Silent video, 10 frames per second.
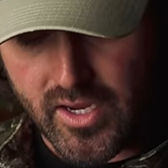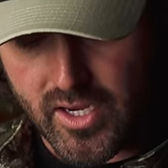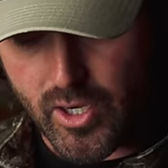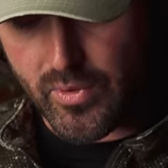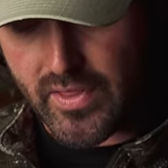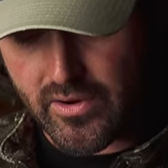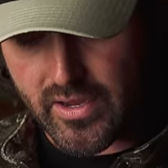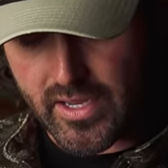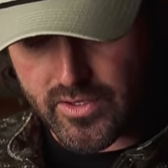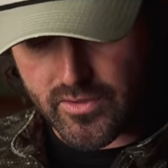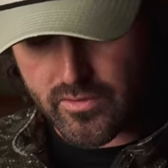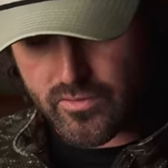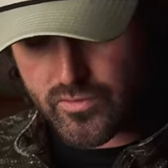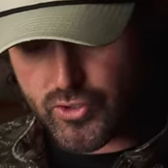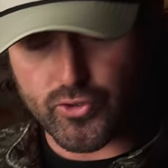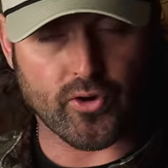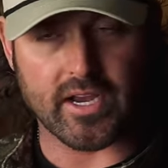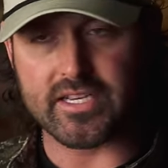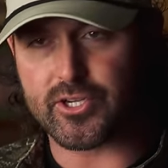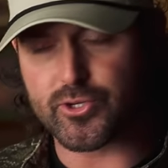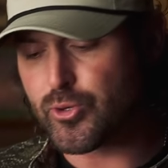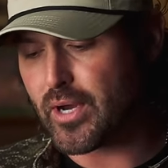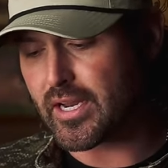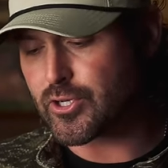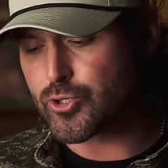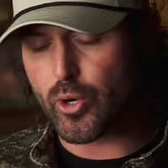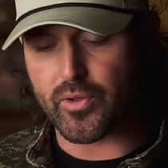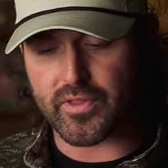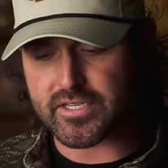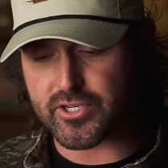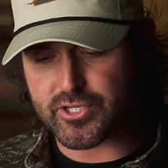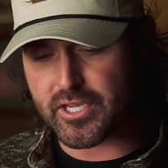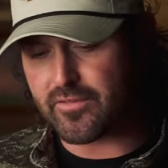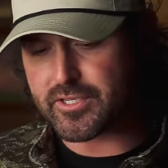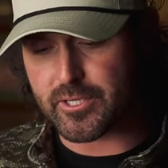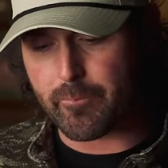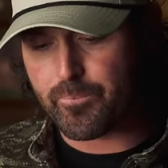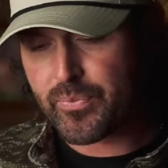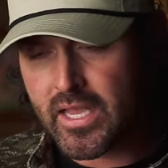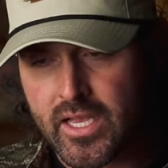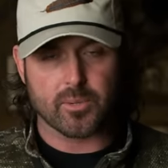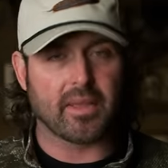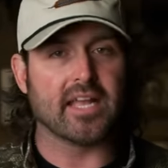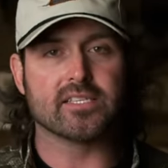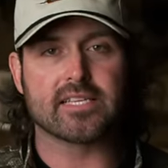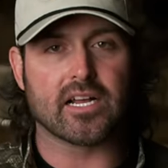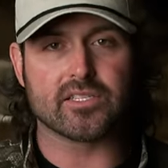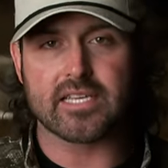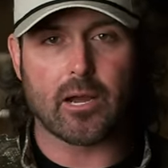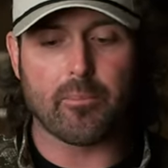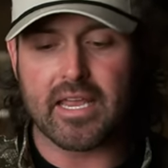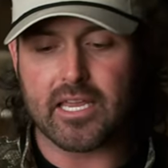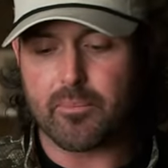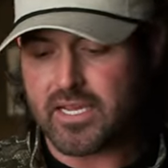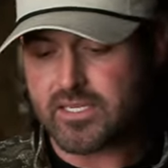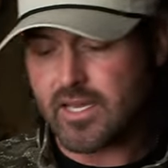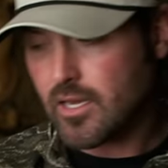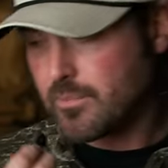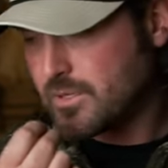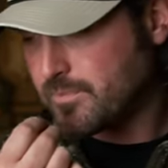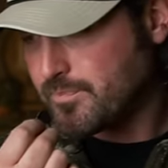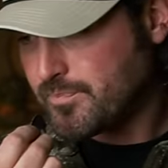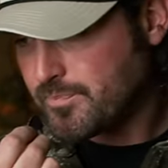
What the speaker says: you know, without getting too crazy or too out of control with this, I'll just give you some hen sounds that I'll make in my setups.